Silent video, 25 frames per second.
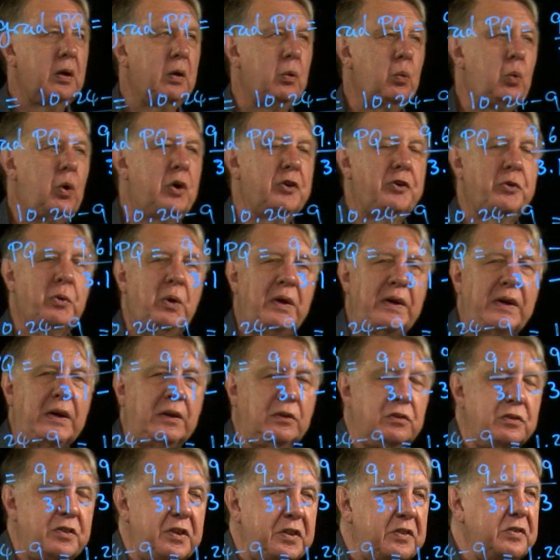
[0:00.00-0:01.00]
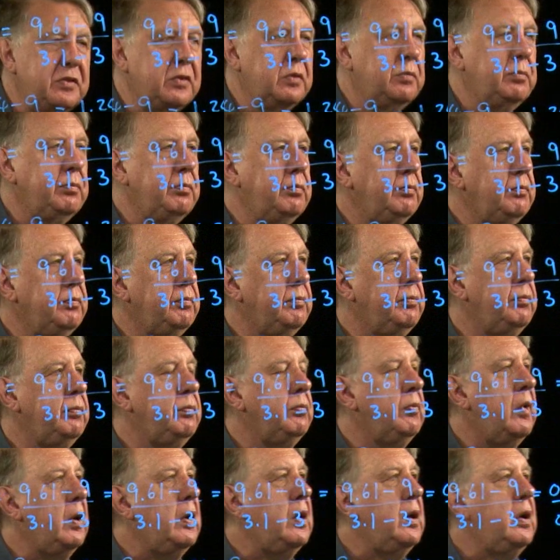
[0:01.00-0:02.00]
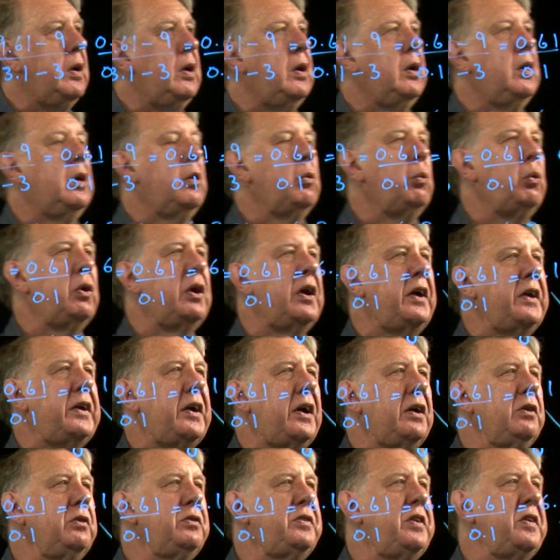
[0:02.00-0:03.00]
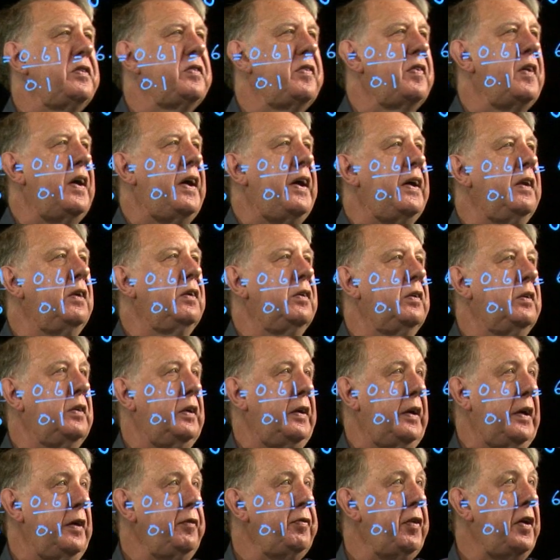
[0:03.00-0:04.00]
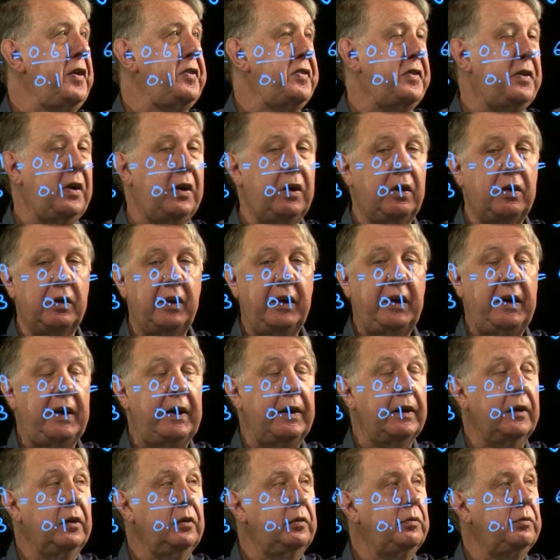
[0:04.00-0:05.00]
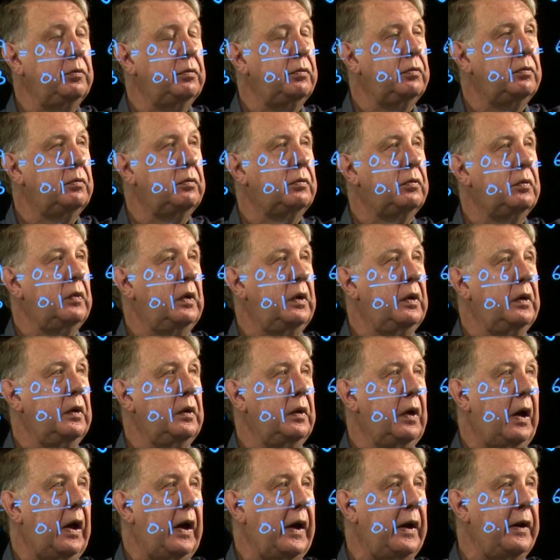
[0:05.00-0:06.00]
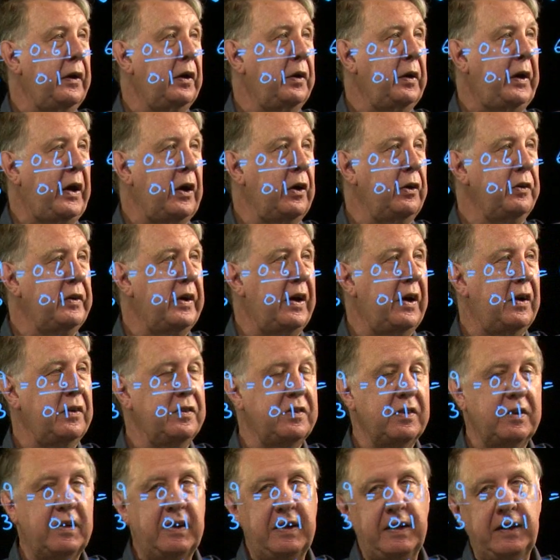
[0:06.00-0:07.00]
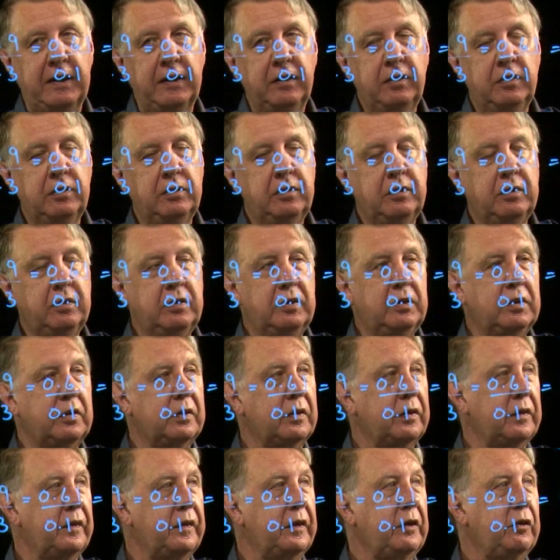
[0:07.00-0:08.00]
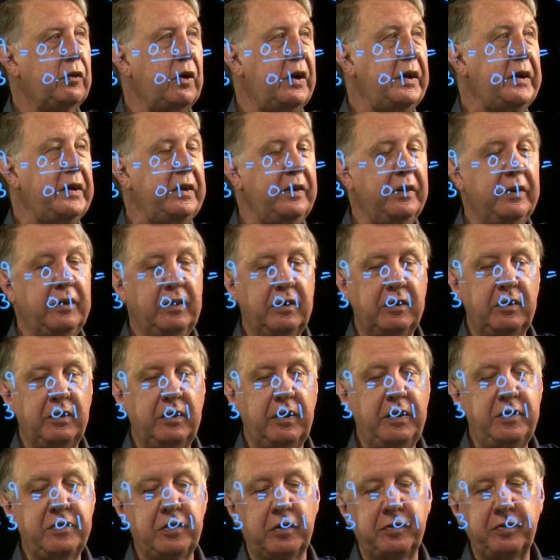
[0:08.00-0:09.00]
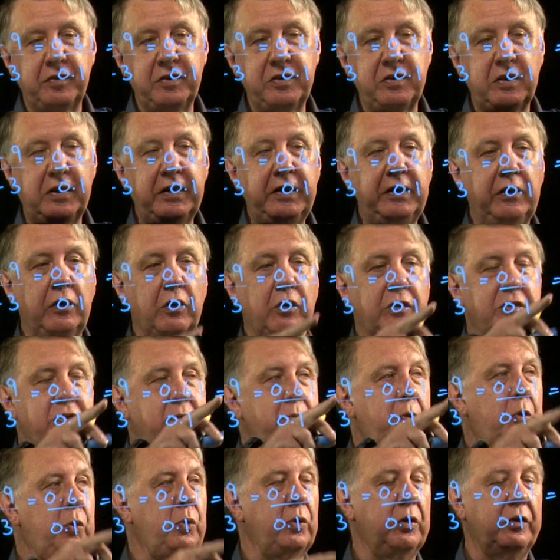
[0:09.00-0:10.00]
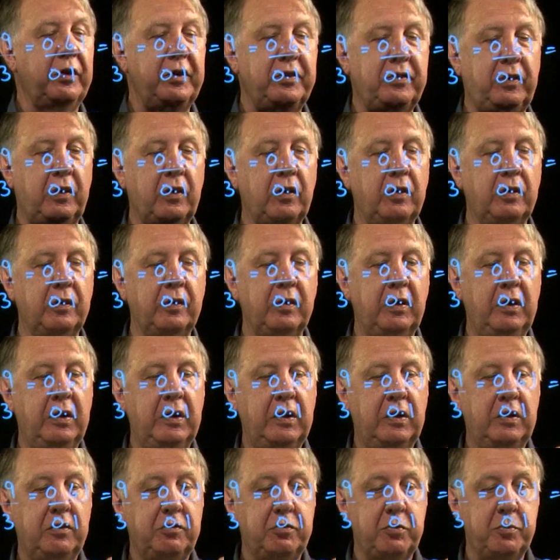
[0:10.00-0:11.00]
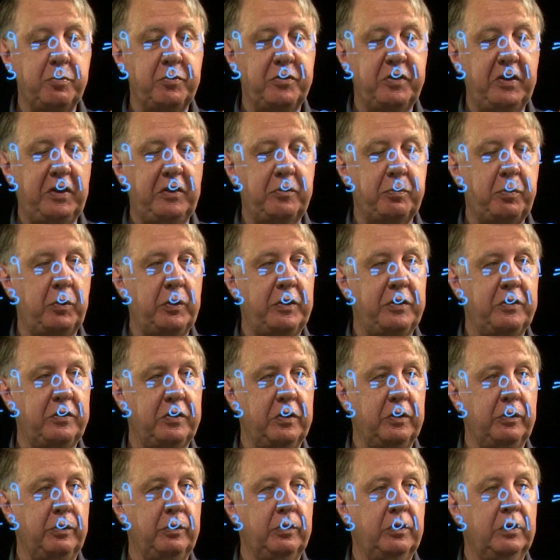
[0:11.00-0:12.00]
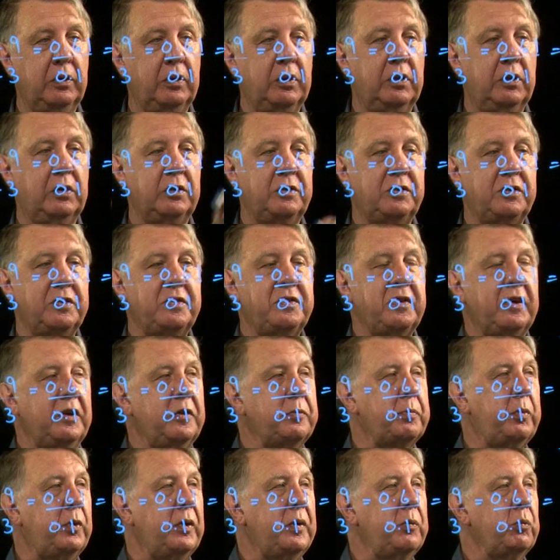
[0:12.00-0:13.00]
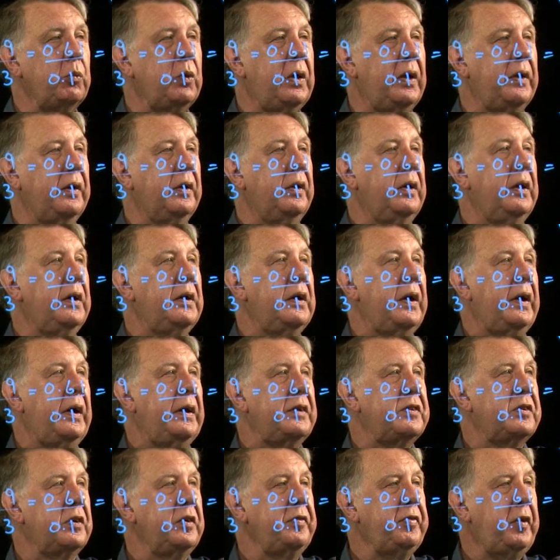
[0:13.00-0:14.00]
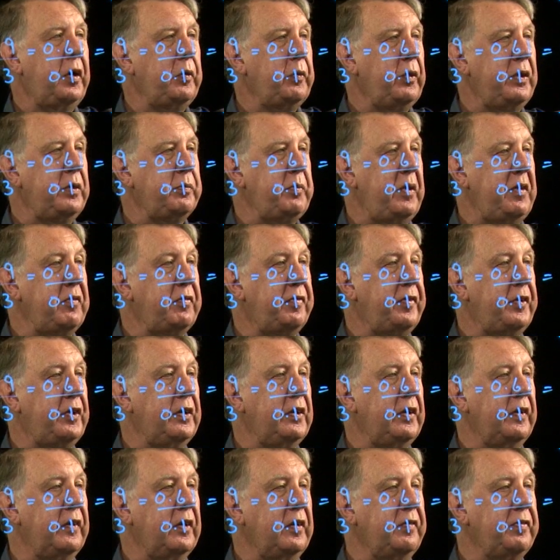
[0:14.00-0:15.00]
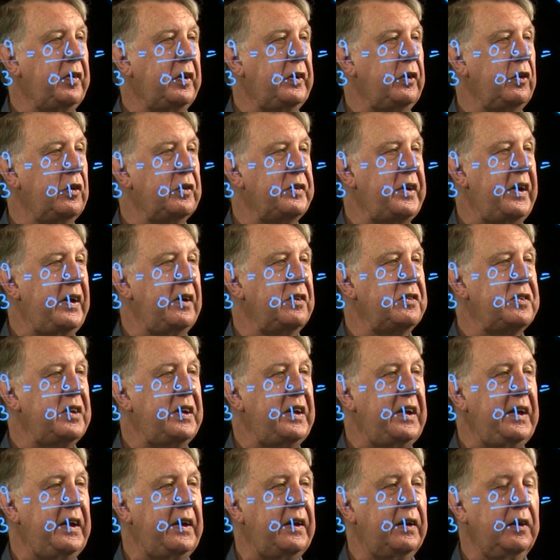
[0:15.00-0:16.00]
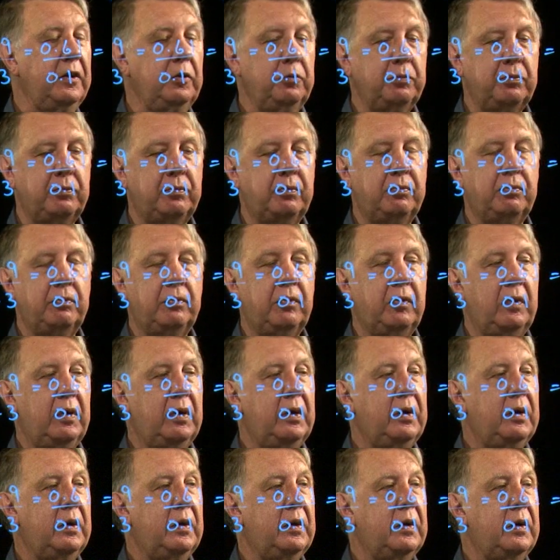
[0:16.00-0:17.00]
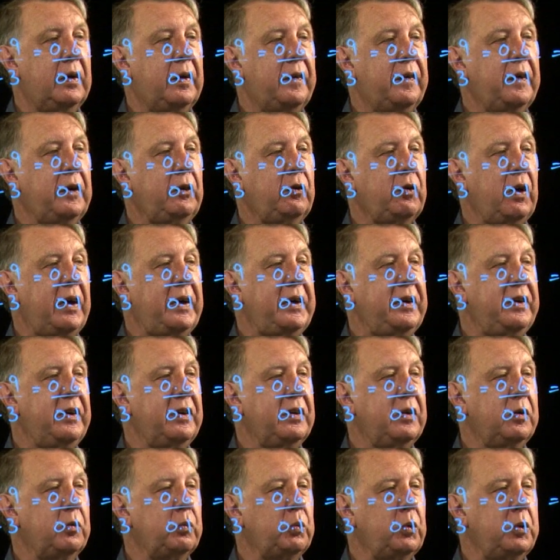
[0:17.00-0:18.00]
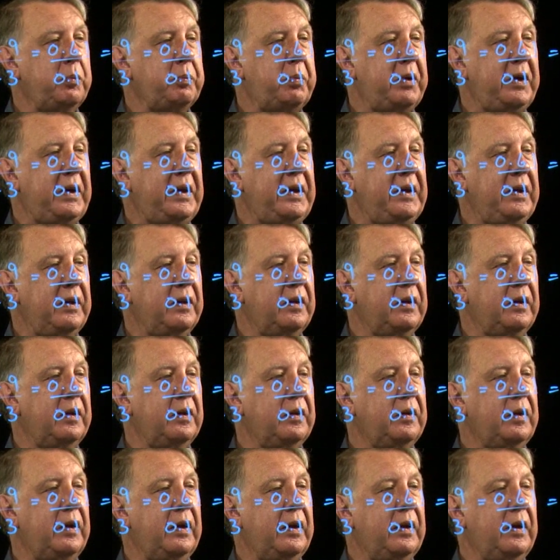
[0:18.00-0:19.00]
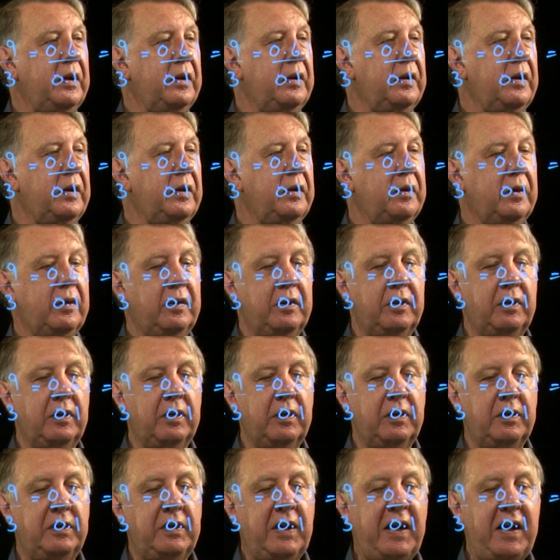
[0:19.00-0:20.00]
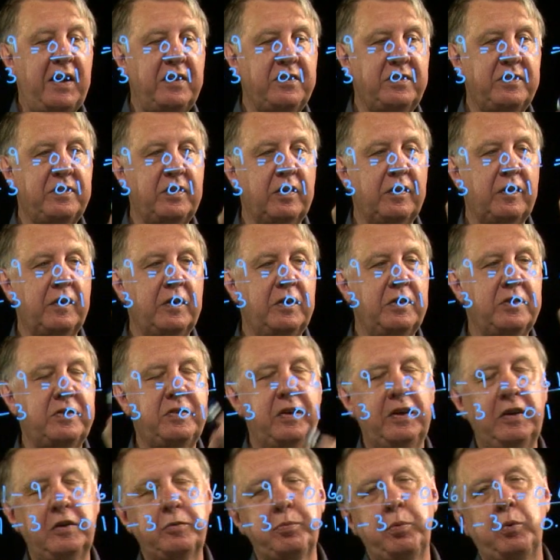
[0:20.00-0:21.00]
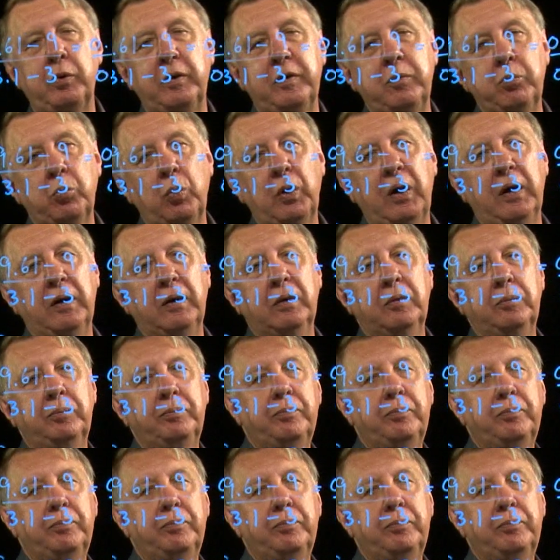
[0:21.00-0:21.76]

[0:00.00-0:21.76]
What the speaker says: What do I notice? Well, I notice then, if I start here and I go down to there, the gradient is obviously got smaller. It's gone from 6.2 to 6.1. So if I went a bit further, if I got down to here, the gradient would be less than 6.1.